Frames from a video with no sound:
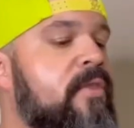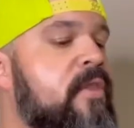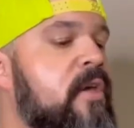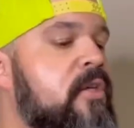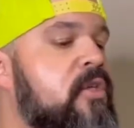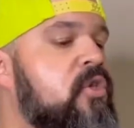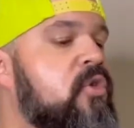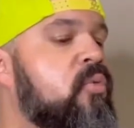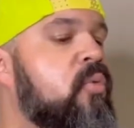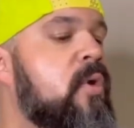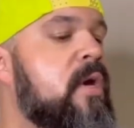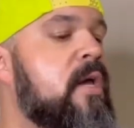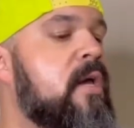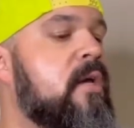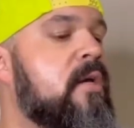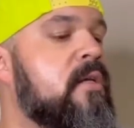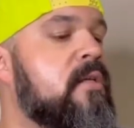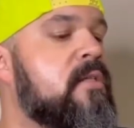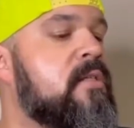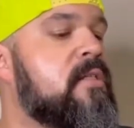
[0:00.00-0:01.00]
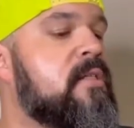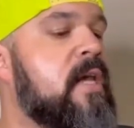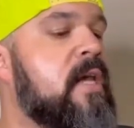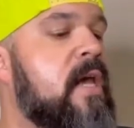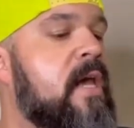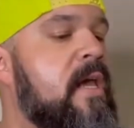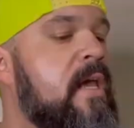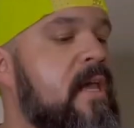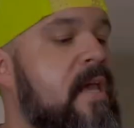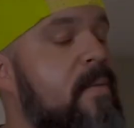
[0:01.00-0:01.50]
The Twittos say
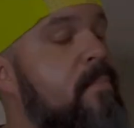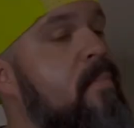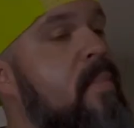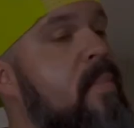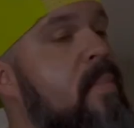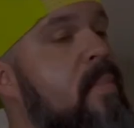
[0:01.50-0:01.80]
it may.